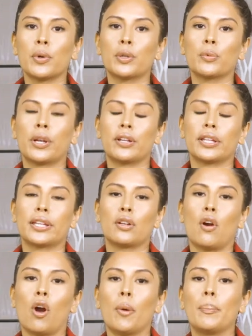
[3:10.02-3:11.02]
want to wear like an
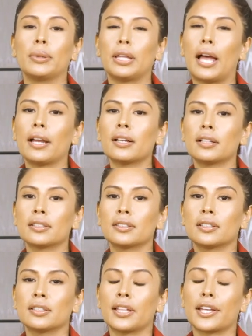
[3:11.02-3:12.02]
all black,
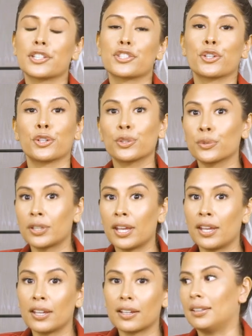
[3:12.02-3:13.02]
like a
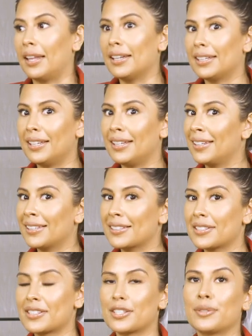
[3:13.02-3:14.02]
turtleneck,
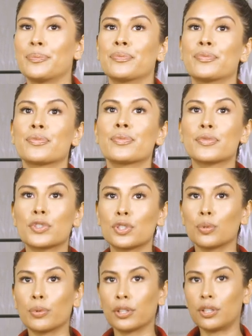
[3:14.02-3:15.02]
leggings,
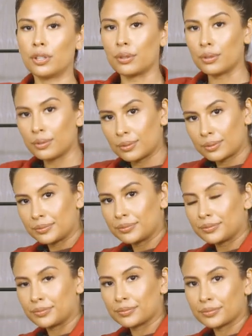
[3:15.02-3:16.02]
super cute.
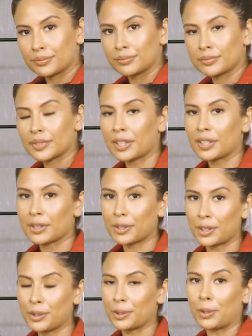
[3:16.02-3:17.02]

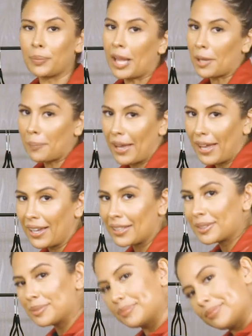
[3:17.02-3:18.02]
Cute little black bag.
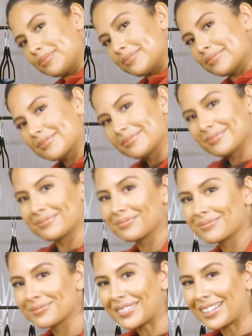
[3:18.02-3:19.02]

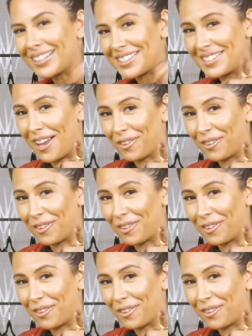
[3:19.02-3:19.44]
It's an